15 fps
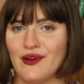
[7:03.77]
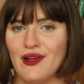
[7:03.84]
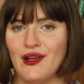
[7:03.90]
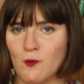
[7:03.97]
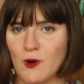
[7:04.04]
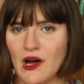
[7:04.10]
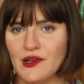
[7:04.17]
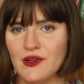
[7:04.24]

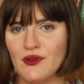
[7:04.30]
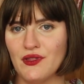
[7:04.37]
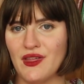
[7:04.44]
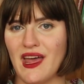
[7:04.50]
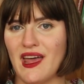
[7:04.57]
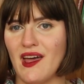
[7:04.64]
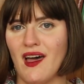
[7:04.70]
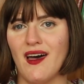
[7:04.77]
While you're
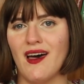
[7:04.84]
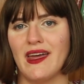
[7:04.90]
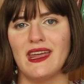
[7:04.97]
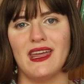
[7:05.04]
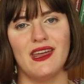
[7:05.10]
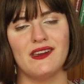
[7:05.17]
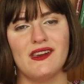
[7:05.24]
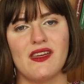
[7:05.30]
there, I
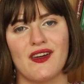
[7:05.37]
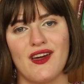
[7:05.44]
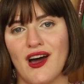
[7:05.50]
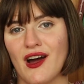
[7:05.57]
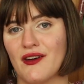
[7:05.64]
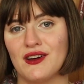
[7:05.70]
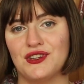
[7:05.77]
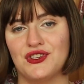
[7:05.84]

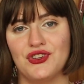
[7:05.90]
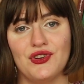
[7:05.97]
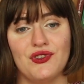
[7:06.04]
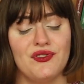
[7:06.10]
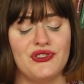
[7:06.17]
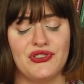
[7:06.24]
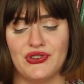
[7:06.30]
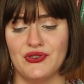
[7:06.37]
encourage
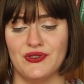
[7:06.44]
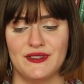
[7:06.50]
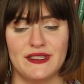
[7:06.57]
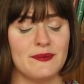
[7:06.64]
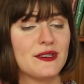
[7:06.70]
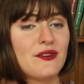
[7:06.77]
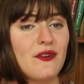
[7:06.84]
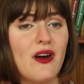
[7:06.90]
you to
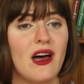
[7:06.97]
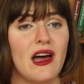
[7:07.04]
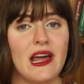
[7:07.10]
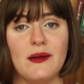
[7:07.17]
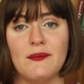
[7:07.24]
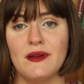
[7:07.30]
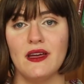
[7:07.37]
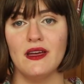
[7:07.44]

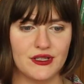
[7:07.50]
subscribe,